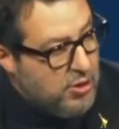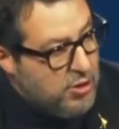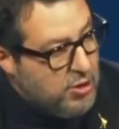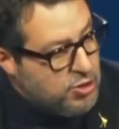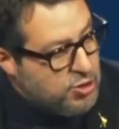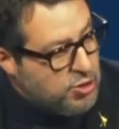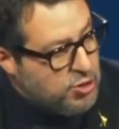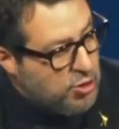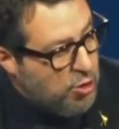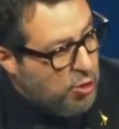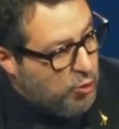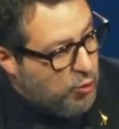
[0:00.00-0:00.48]

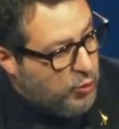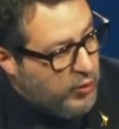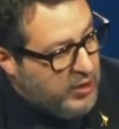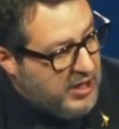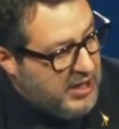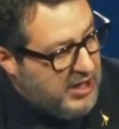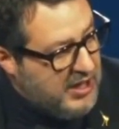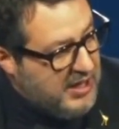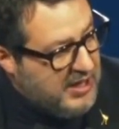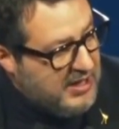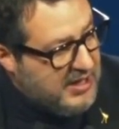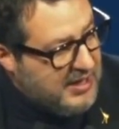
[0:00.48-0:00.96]
I am
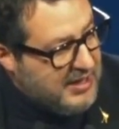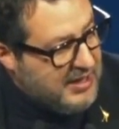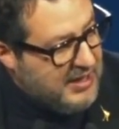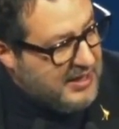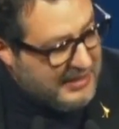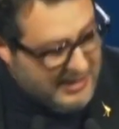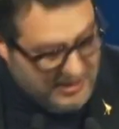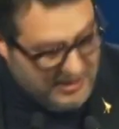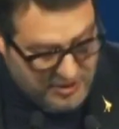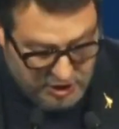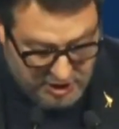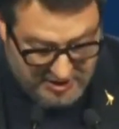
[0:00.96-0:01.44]
here as
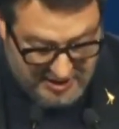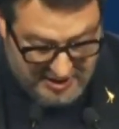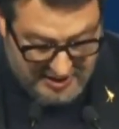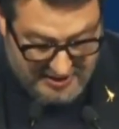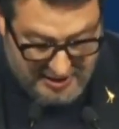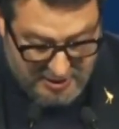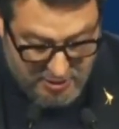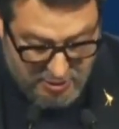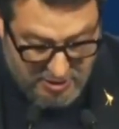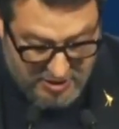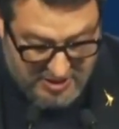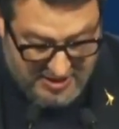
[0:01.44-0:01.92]
an
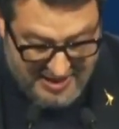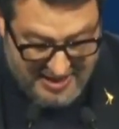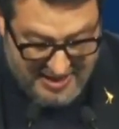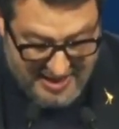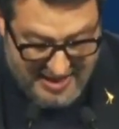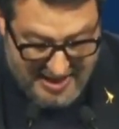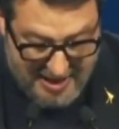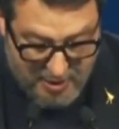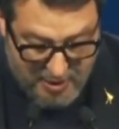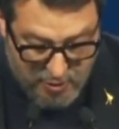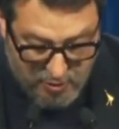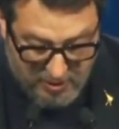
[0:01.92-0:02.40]
Italian
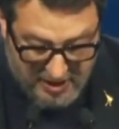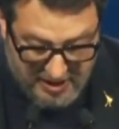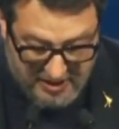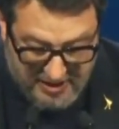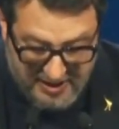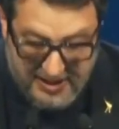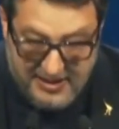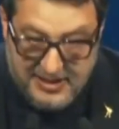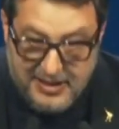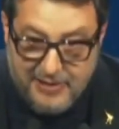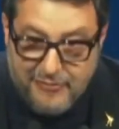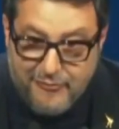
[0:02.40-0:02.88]
citizen who
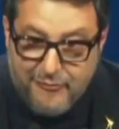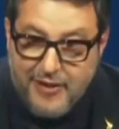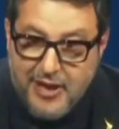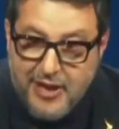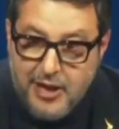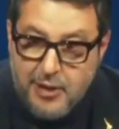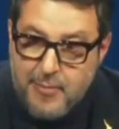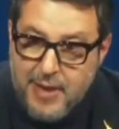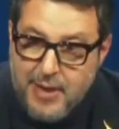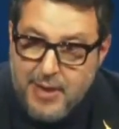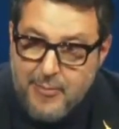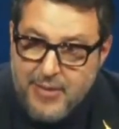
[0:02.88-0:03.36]
firmly
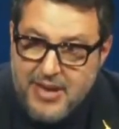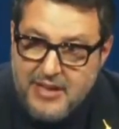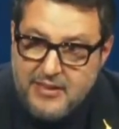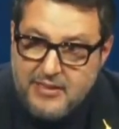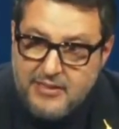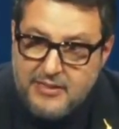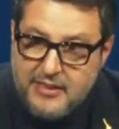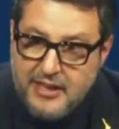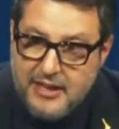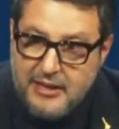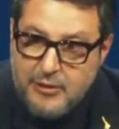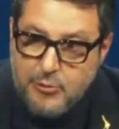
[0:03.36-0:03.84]
believes
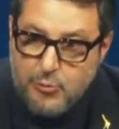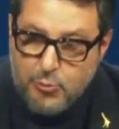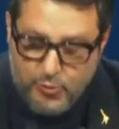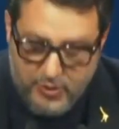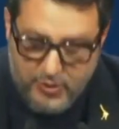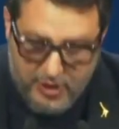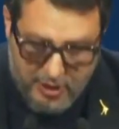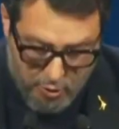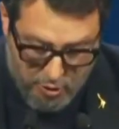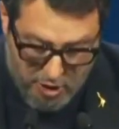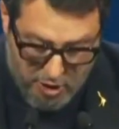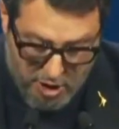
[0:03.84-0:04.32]
in a
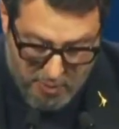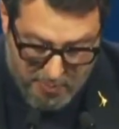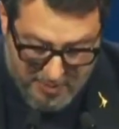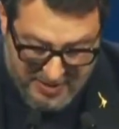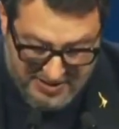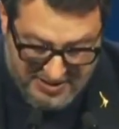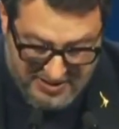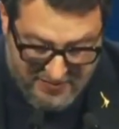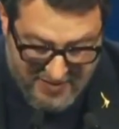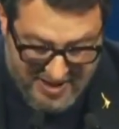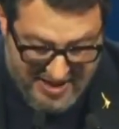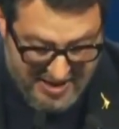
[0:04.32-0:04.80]
different Europe,
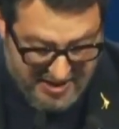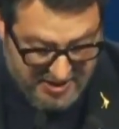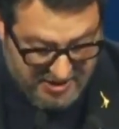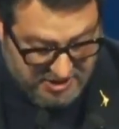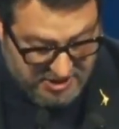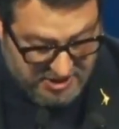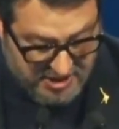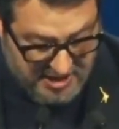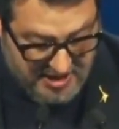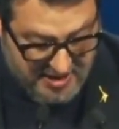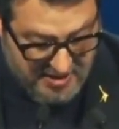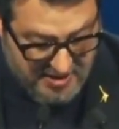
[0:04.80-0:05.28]
a
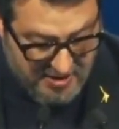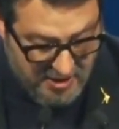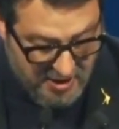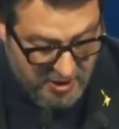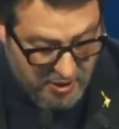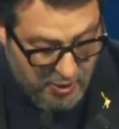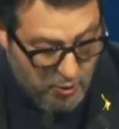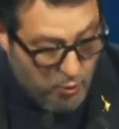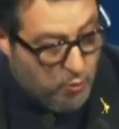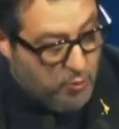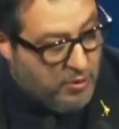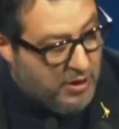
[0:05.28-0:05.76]
Europe
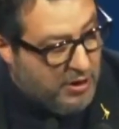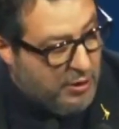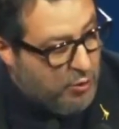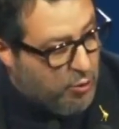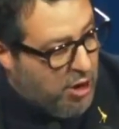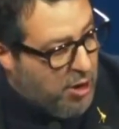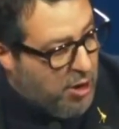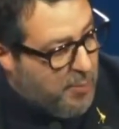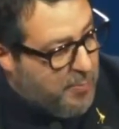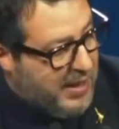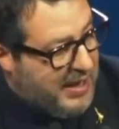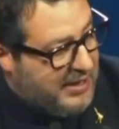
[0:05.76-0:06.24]
of
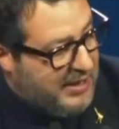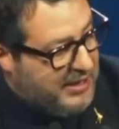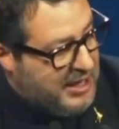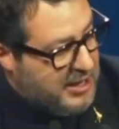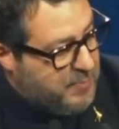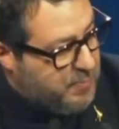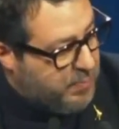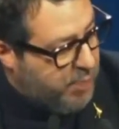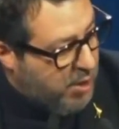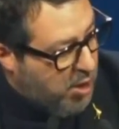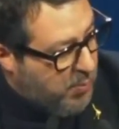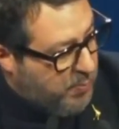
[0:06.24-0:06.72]
peoples,
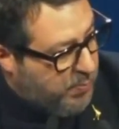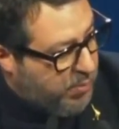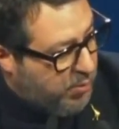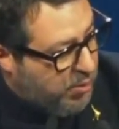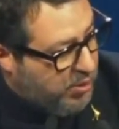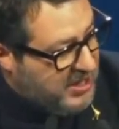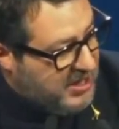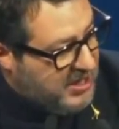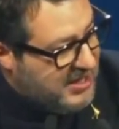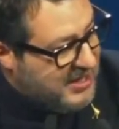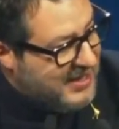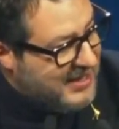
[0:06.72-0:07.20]
nations,
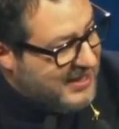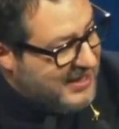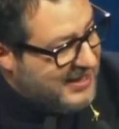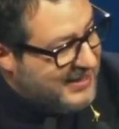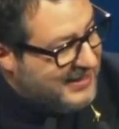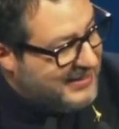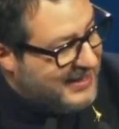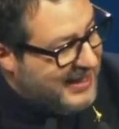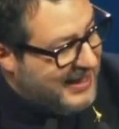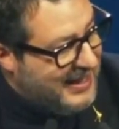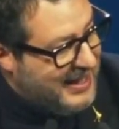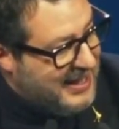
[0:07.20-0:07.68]
and
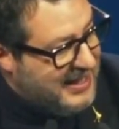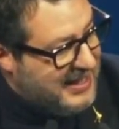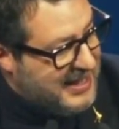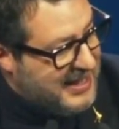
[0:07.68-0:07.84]
identities.